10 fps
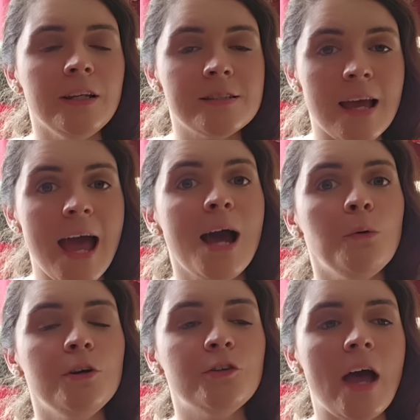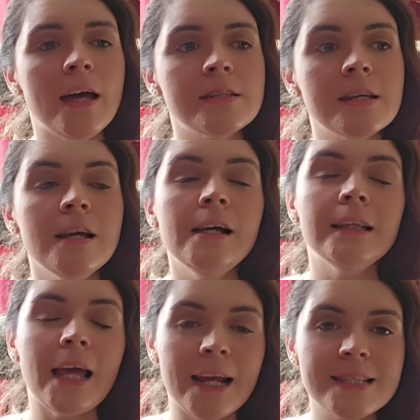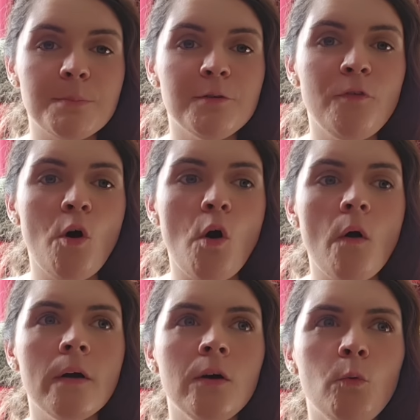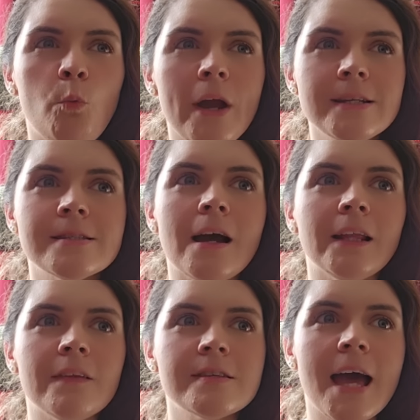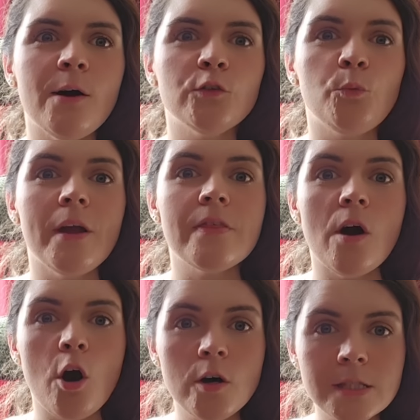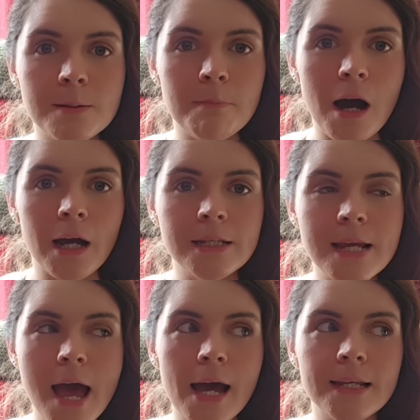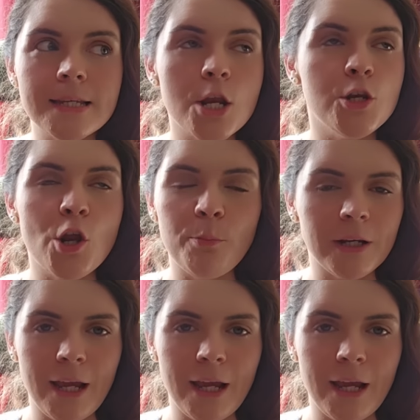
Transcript: to ours. And like I said before, we're designing this house with us in mind and nobody